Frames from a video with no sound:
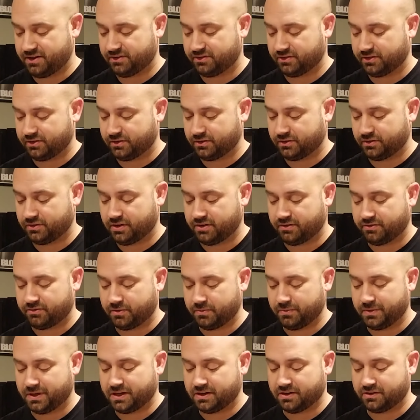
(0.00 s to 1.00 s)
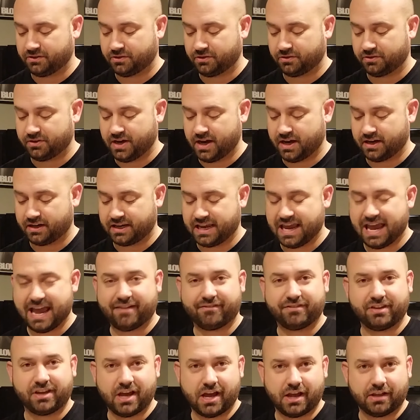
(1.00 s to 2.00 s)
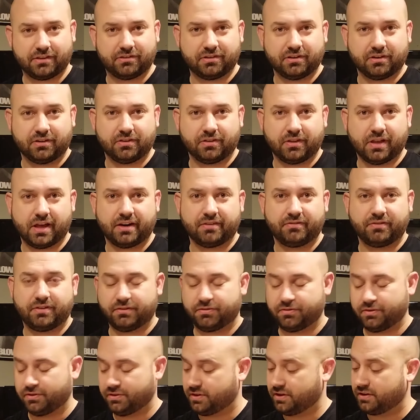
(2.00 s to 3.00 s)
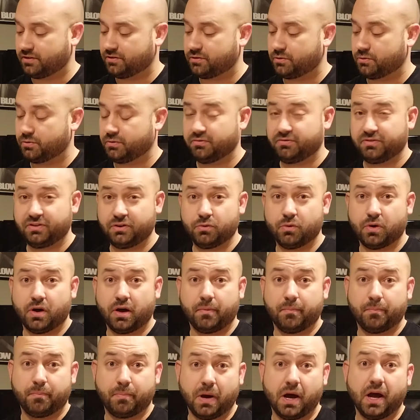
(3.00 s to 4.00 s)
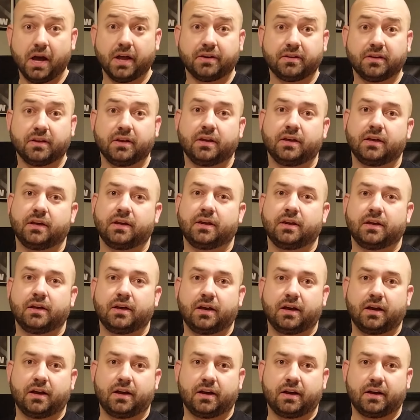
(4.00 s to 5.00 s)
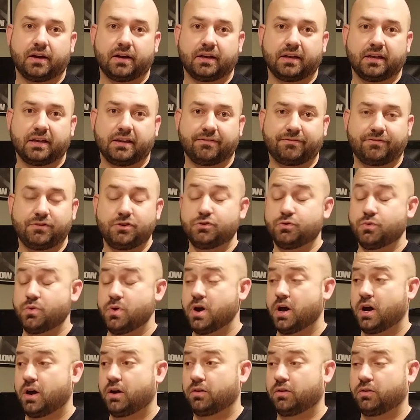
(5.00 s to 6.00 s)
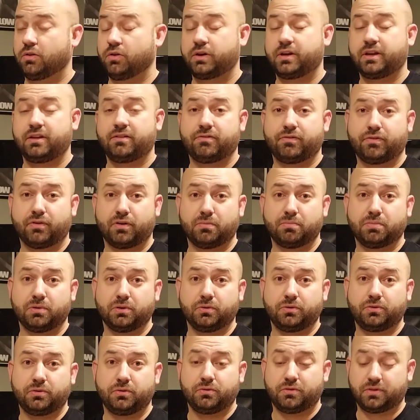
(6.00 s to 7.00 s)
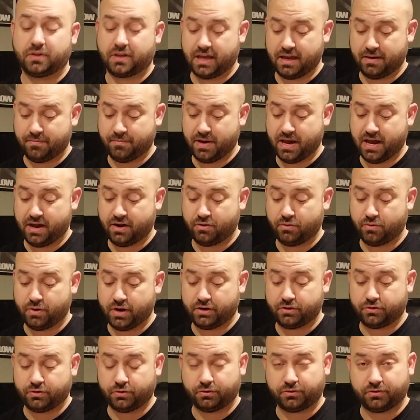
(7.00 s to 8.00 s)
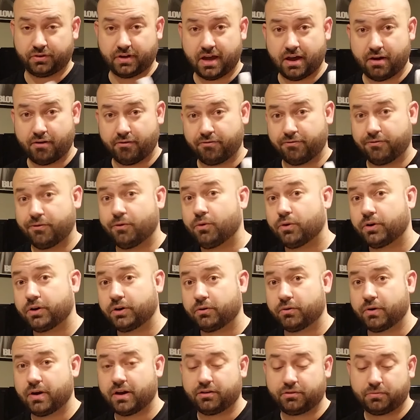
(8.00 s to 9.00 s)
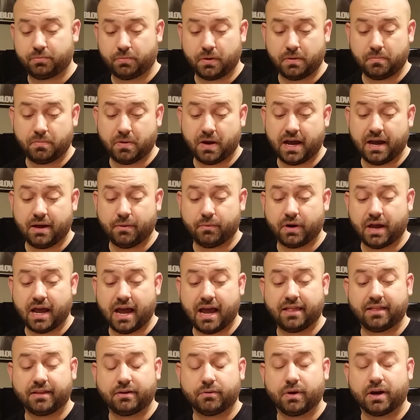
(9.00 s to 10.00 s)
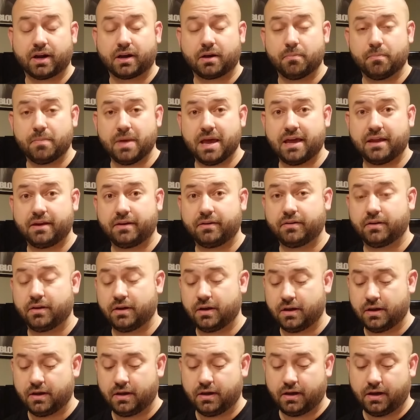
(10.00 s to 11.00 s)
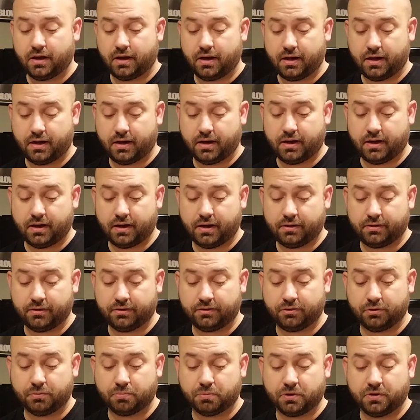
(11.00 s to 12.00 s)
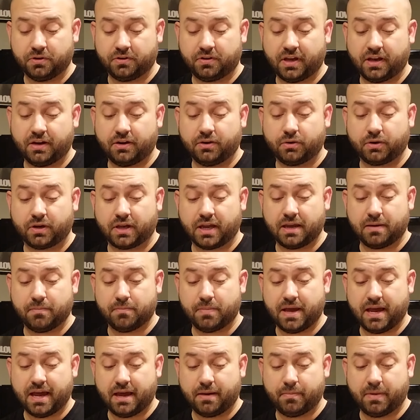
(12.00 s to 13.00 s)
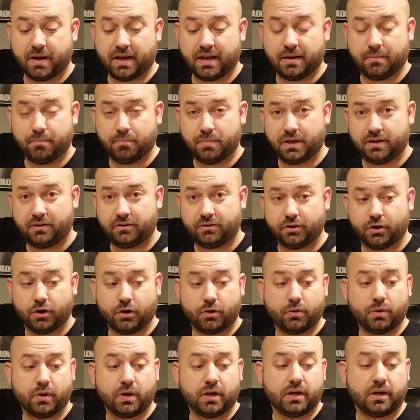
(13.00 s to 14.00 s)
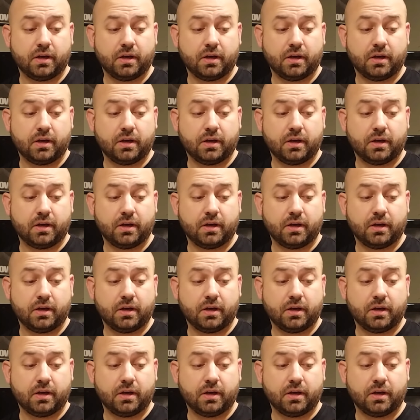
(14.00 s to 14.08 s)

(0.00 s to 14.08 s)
is a little tough for me because there's not caveats and a lot of different things to review on. But if you are looking for a Bluetooth gamepad or retro style for your Raspberry Pi, I would highly recommend the Super Nintendo gamepad by 8BitDo.